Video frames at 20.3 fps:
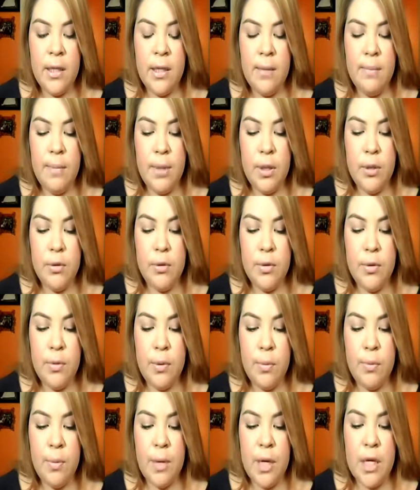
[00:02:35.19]
can be
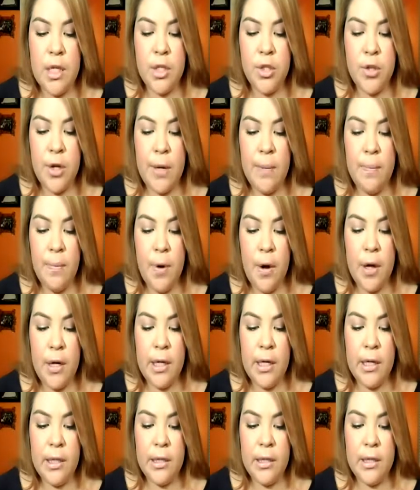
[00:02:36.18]
used with wet and dry
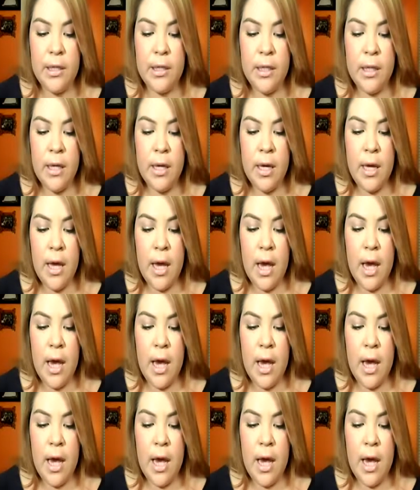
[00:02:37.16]
products,